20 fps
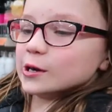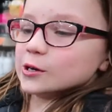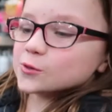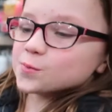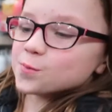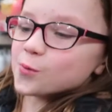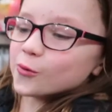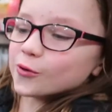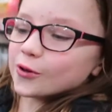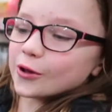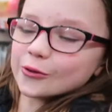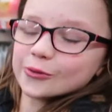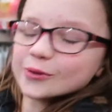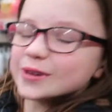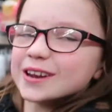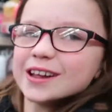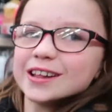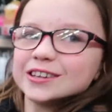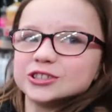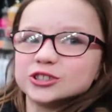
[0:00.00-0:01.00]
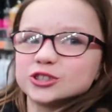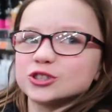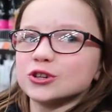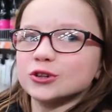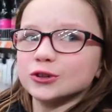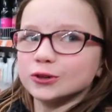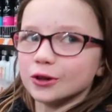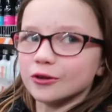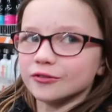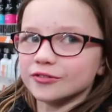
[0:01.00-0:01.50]
your ears poke out, and I just
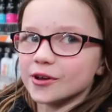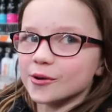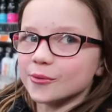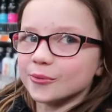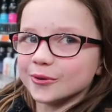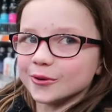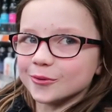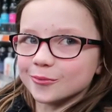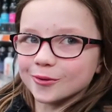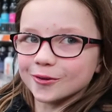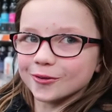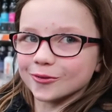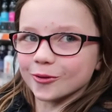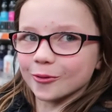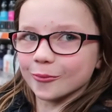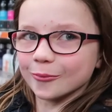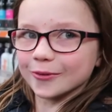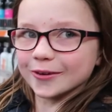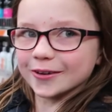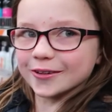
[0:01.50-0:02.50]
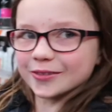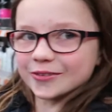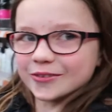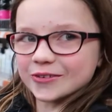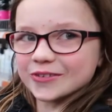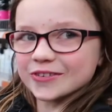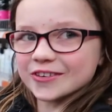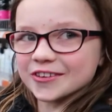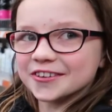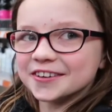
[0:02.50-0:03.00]
love that when he puts on one of
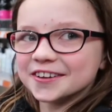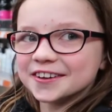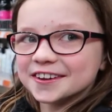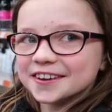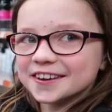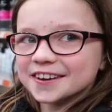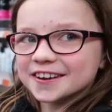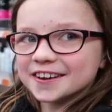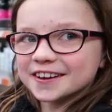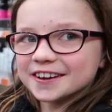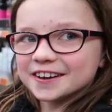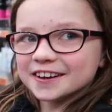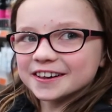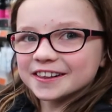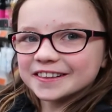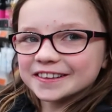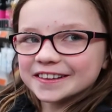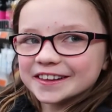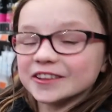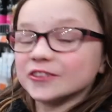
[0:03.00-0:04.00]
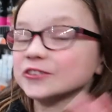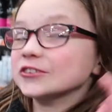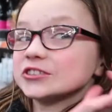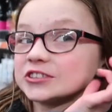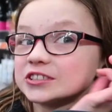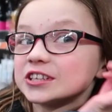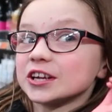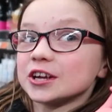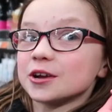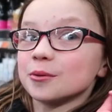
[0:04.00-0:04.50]
these. It
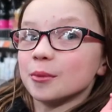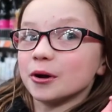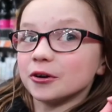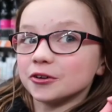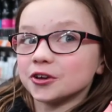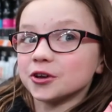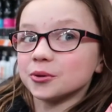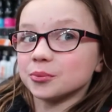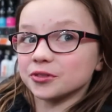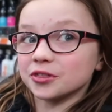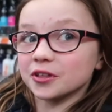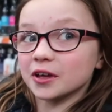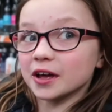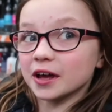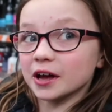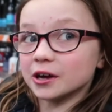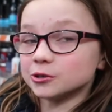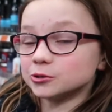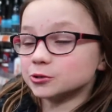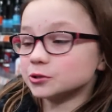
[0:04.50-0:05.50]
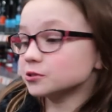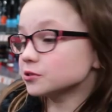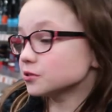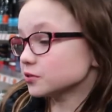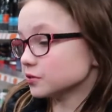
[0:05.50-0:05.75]
looks like a monkey with a hat on.